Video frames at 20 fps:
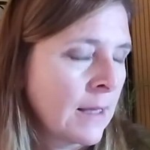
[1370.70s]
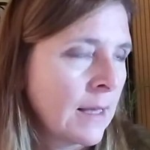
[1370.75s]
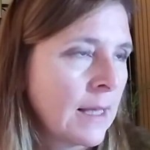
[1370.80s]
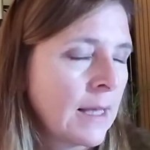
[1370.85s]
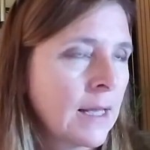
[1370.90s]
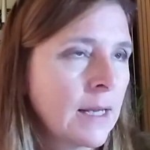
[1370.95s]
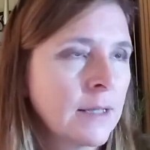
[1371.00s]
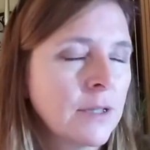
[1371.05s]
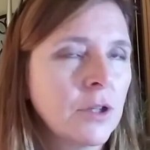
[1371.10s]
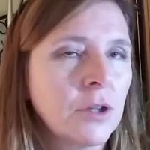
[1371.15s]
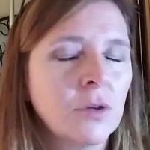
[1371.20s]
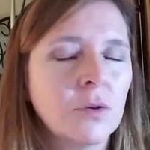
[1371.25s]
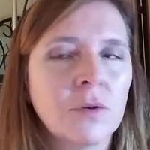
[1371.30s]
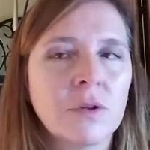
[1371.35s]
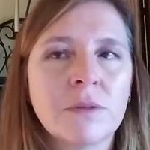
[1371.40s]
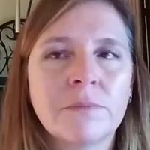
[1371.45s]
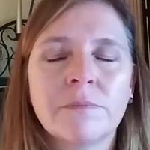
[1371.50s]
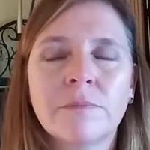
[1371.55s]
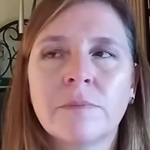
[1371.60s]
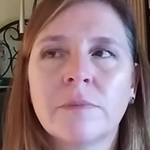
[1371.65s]
And you know
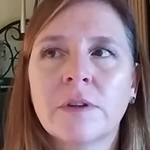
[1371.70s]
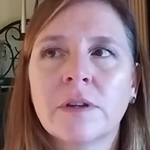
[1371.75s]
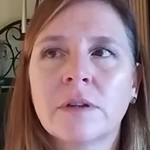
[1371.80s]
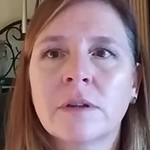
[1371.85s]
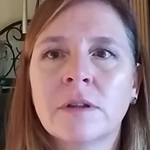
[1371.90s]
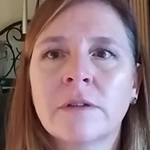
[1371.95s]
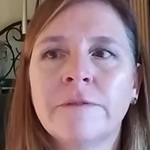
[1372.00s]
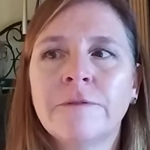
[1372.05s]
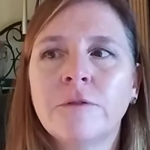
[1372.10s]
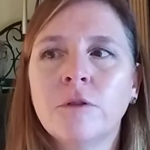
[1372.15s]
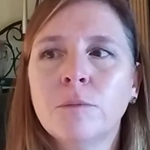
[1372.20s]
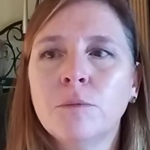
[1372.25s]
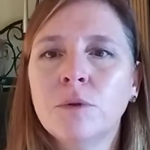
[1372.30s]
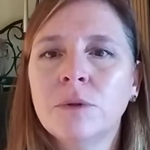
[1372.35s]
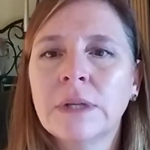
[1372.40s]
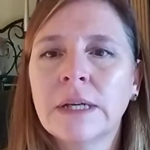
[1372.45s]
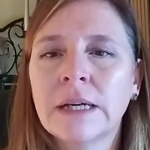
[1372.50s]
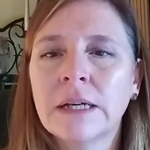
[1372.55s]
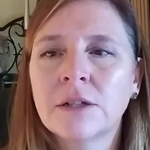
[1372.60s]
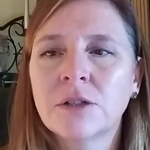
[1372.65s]
the the full
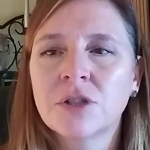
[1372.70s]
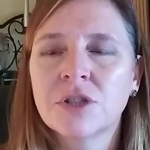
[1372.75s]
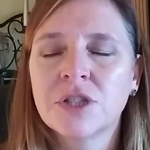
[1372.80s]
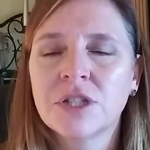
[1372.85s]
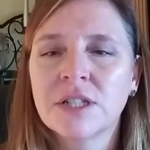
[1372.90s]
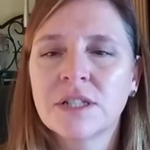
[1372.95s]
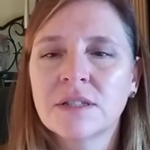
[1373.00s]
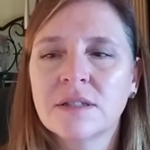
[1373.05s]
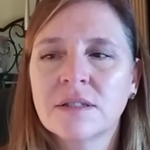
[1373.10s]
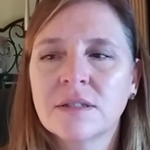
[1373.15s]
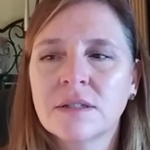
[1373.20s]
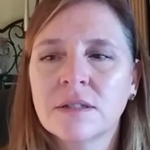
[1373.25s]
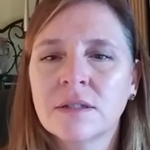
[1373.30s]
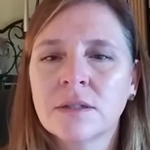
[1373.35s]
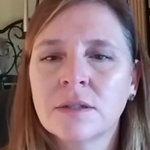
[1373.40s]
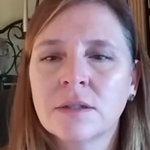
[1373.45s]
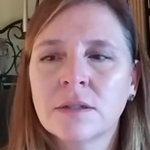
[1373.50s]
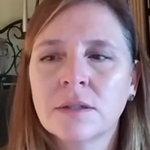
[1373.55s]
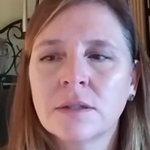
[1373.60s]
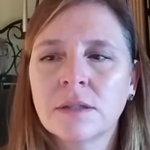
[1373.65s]
moon energies
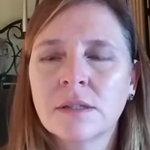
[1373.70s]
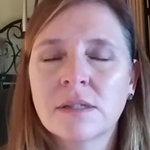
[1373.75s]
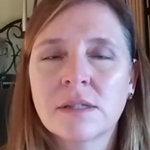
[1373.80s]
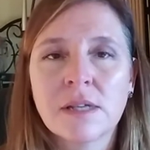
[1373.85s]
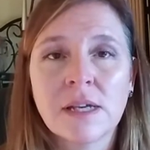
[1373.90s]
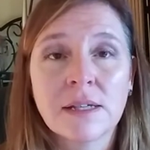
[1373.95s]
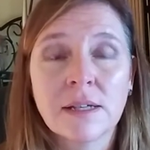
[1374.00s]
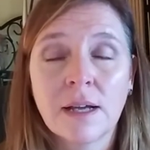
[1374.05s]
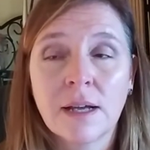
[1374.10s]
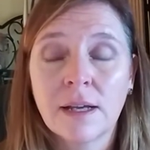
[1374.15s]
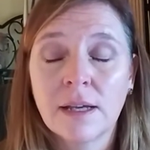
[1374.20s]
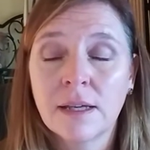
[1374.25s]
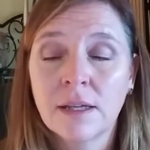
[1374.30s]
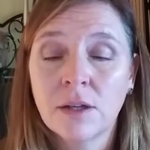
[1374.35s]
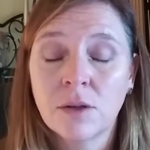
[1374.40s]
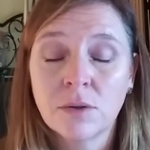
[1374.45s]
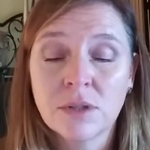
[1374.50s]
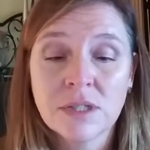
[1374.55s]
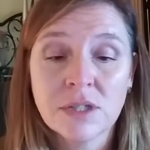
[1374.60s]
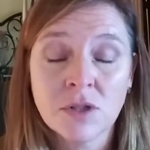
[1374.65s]
it's it you
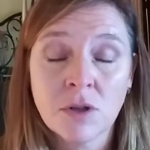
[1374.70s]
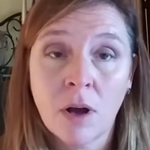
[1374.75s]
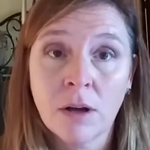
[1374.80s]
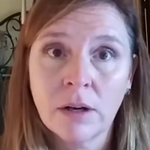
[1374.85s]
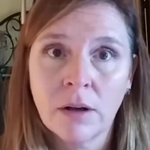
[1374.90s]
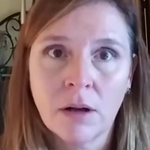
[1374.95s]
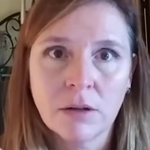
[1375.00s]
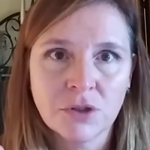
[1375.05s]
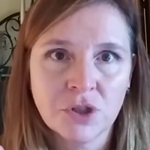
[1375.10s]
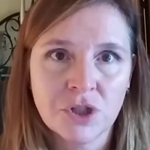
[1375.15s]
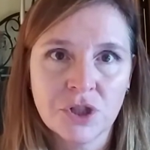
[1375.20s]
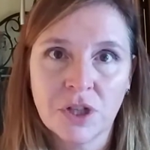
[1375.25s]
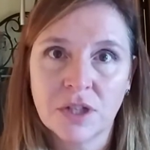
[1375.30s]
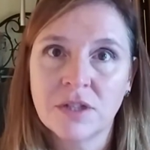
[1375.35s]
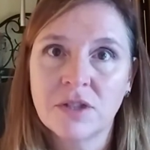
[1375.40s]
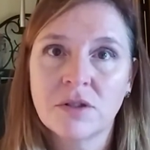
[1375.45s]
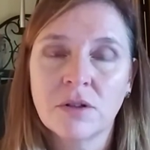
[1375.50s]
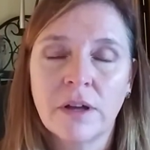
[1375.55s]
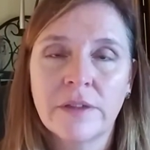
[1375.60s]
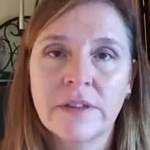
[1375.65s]
know it's not
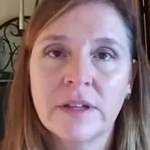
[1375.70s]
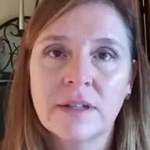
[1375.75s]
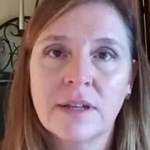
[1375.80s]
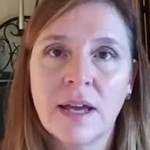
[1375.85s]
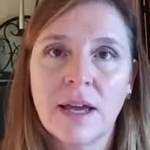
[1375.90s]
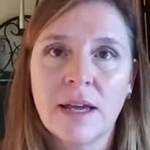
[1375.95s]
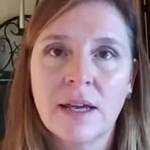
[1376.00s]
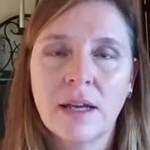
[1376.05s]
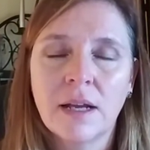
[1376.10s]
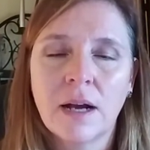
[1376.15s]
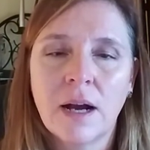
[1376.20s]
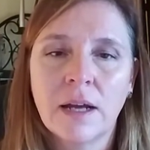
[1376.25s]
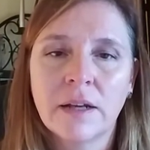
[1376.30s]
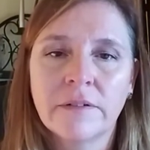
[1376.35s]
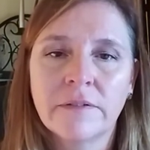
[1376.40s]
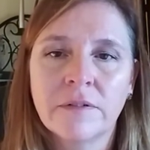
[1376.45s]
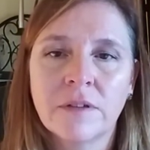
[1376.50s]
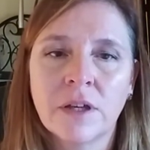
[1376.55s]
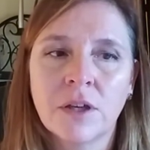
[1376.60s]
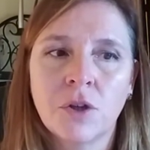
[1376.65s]
just on the day kind
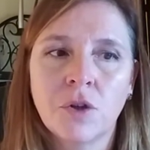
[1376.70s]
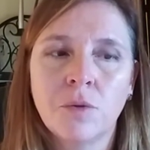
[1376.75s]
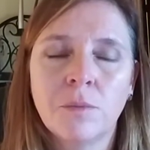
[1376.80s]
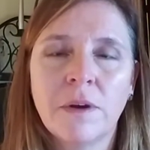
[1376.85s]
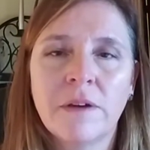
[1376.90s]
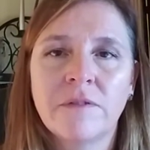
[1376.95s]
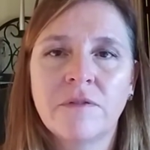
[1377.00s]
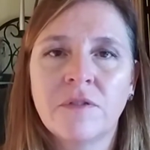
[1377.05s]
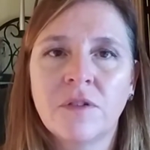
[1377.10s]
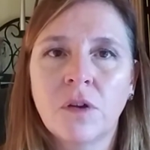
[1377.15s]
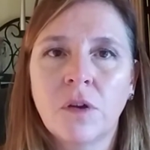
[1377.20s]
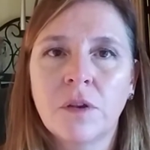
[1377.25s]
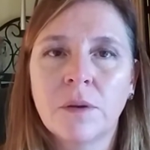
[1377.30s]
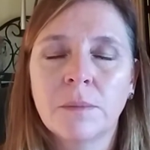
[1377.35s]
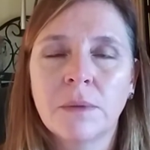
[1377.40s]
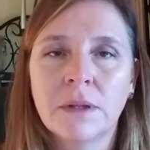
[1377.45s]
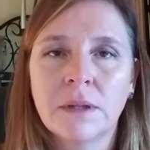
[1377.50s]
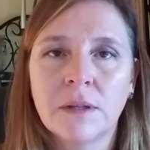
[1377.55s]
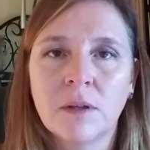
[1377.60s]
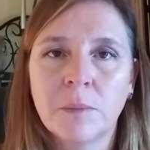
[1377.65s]
of thing. You may feel
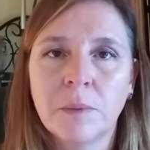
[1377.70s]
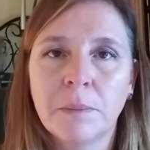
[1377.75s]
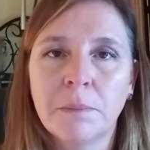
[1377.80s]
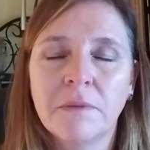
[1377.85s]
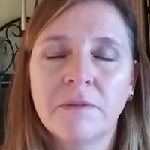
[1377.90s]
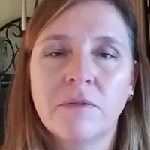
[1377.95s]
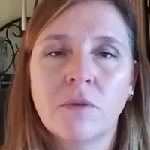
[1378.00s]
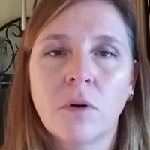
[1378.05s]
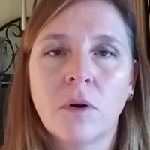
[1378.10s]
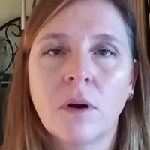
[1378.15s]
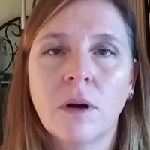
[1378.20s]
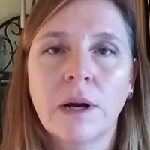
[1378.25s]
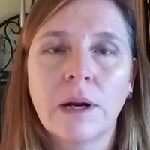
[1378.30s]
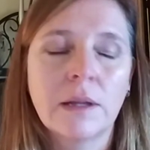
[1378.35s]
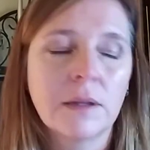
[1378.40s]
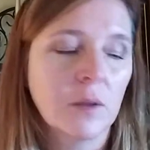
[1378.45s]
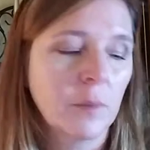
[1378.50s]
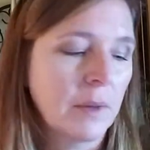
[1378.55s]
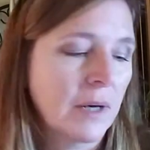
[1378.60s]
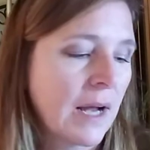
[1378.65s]
them a little bit before and a
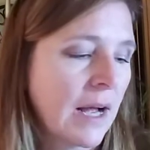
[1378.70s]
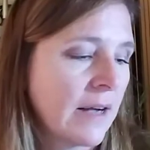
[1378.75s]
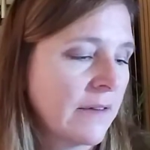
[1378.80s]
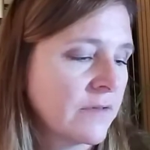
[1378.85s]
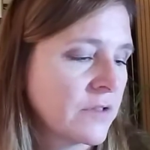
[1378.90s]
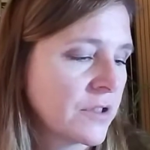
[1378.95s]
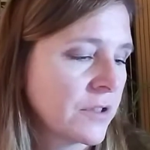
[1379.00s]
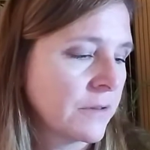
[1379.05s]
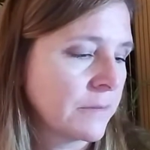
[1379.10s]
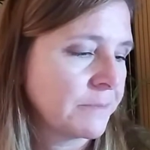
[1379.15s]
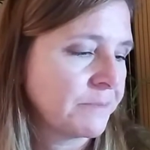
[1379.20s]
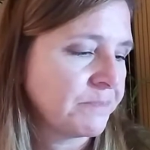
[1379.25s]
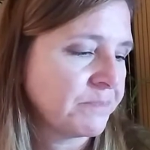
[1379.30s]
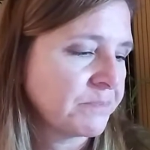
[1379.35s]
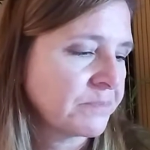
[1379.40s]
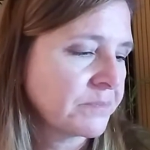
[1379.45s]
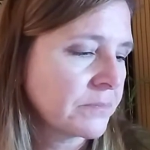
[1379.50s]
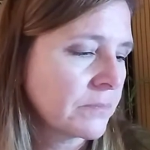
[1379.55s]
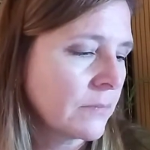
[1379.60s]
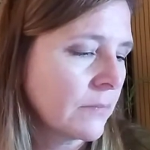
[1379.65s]
little bit after
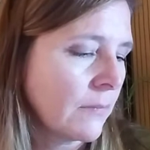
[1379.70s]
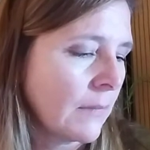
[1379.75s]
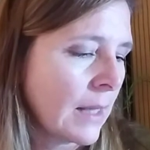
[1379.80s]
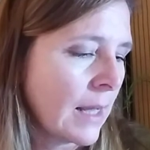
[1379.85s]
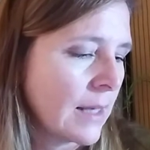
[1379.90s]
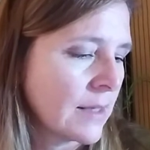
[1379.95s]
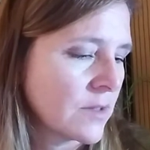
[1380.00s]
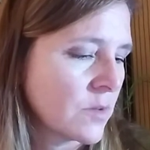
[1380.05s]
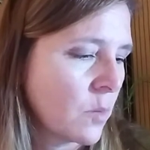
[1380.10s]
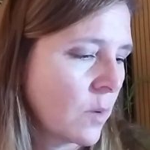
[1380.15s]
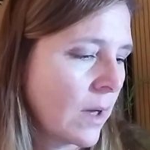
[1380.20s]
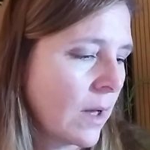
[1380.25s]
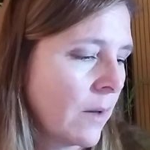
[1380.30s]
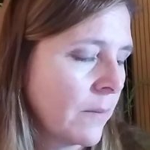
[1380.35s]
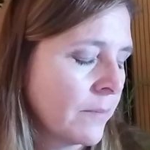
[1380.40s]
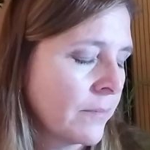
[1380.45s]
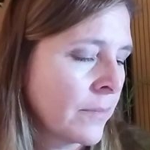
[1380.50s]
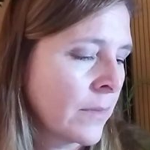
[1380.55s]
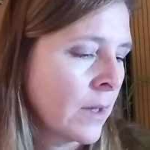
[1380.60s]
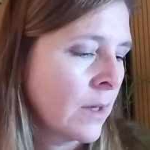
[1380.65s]
as well.
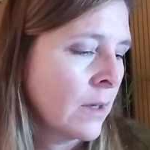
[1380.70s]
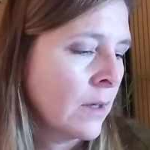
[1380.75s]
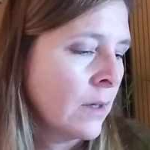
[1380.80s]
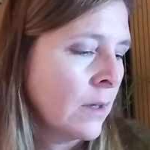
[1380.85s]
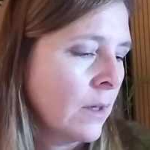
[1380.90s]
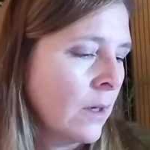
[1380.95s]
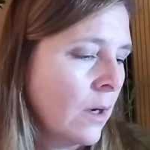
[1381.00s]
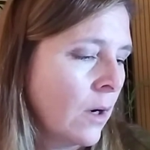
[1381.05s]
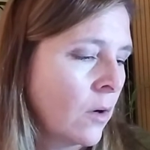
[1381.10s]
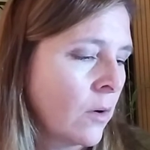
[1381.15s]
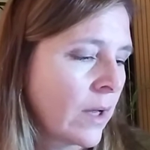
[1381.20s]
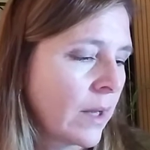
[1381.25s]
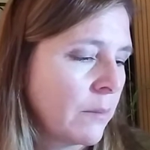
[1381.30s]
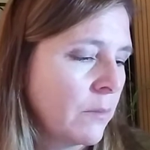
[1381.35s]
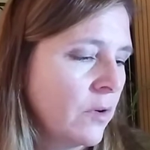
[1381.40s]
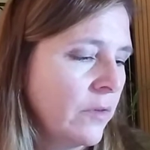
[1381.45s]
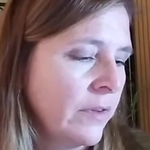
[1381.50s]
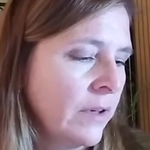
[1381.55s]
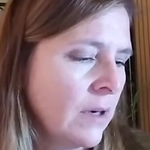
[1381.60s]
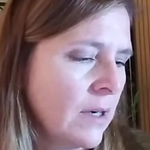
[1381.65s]
Okay,
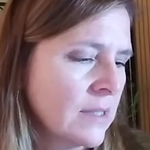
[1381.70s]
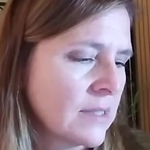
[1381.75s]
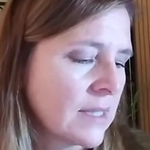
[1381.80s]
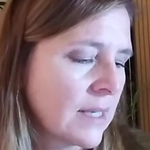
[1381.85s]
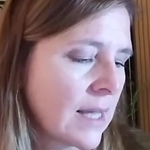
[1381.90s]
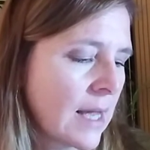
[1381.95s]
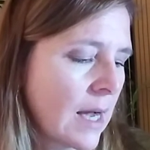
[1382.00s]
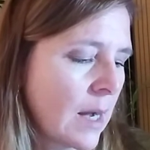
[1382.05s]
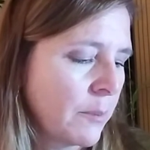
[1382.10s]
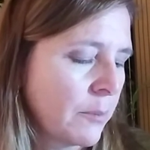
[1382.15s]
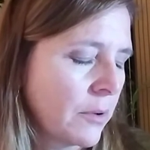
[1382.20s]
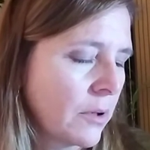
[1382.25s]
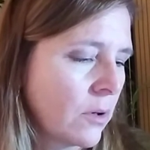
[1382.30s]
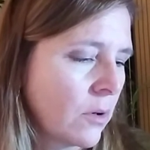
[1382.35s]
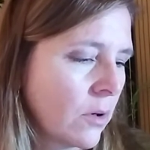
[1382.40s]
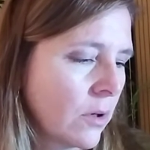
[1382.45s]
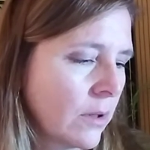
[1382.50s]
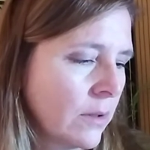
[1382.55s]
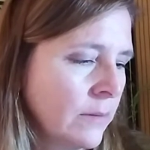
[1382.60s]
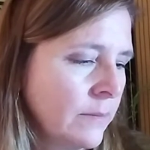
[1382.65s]
moving on to
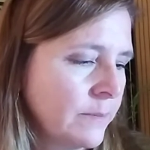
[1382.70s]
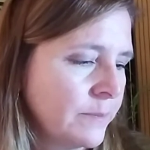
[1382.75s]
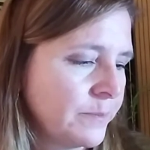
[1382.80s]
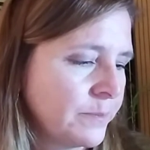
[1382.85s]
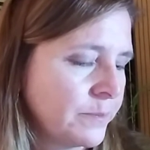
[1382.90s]
Capricorn.